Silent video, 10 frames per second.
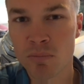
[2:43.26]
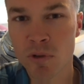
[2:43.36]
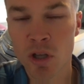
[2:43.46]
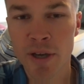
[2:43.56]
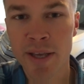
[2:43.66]

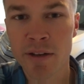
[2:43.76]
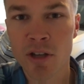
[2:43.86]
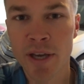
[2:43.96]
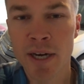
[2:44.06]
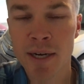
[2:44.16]
looking
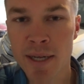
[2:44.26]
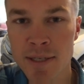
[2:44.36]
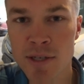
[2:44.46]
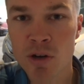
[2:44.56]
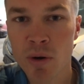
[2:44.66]
into
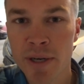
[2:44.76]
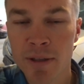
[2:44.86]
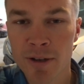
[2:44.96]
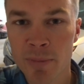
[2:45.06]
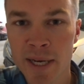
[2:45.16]
his story a
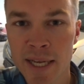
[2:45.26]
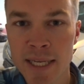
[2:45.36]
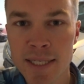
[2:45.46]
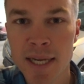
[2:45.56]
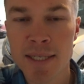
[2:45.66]
little bit,
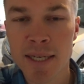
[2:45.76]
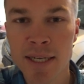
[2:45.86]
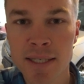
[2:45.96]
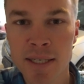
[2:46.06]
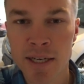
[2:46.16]
he says that
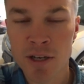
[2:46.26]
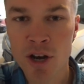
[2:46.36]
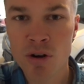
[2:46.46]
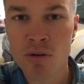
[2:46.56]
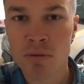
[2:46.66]
he's seen
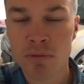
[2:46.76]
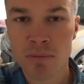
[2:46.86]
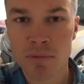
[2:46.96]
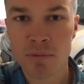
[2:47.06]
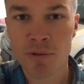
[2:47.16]
no
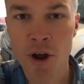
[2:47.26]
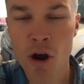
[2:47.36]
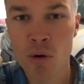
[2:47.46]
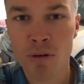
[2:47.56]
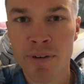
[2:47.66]

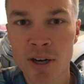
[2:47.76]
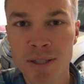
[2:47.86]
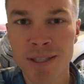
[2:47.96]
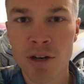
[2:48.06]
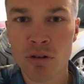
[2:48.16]
or
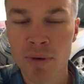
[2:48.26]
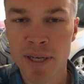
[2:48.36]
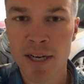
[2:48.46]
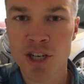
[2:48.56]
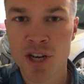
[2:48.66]
very little
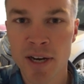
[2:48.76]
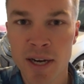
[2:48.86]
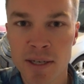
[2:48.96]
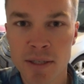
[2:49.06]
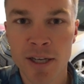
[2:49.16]
reduction in
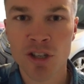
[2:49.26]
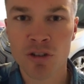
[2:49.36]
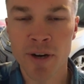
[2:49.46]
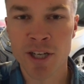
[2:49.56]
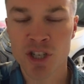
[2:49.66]
his
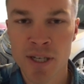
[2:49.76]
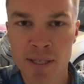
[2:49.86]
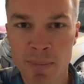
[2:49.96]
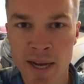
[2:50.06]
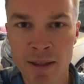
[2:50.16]
electric range
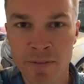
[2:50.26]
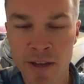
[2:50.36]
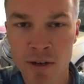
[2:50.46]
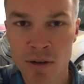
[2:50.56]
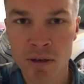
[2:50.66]
since buying the
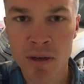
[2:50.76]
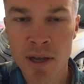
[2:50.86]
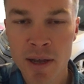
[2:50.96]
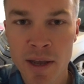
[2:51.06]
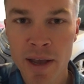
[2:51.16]
vehicle,
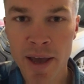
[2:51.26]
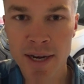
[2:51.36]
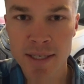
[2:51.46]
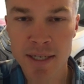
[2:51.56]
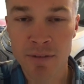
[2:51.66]

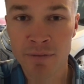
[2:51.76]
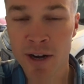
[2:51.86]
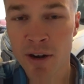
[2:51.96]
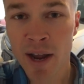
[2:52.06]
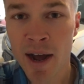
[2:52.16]
and has seen a
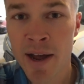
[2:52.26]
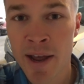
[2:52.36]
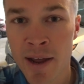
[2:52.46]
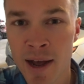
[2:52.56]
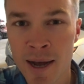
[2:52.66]
very
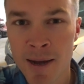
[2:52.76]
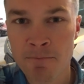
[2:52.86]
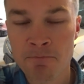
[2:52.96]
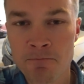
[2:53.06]
high